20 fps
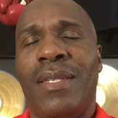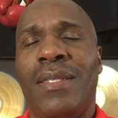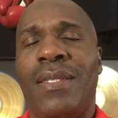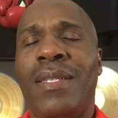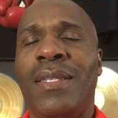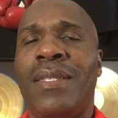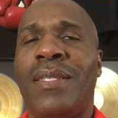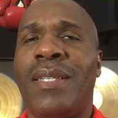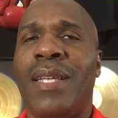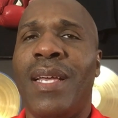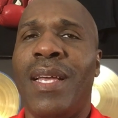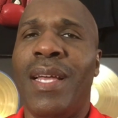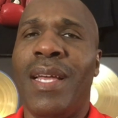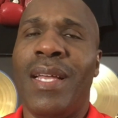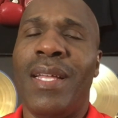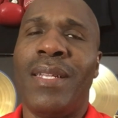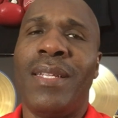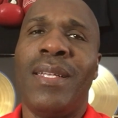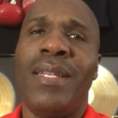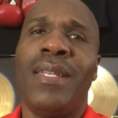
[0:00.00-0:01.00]
she
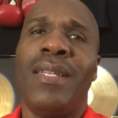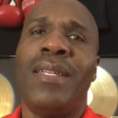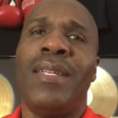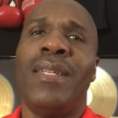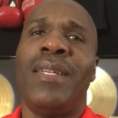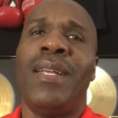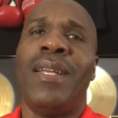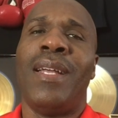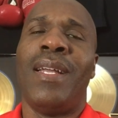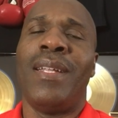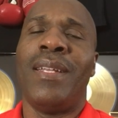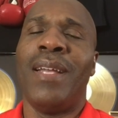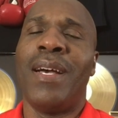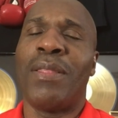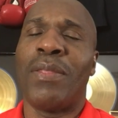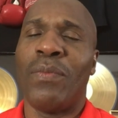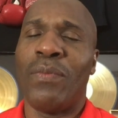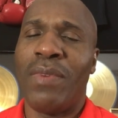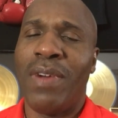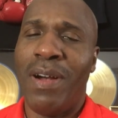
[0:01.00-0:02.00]
said, Ain't
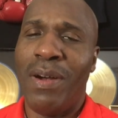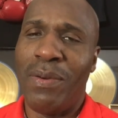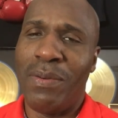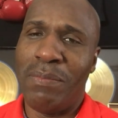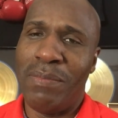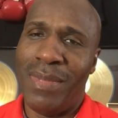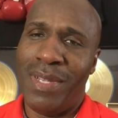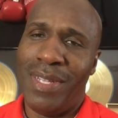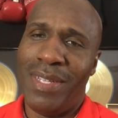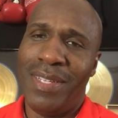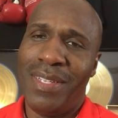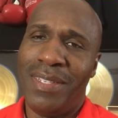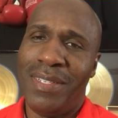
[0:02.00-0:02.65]
nothing wrong with me.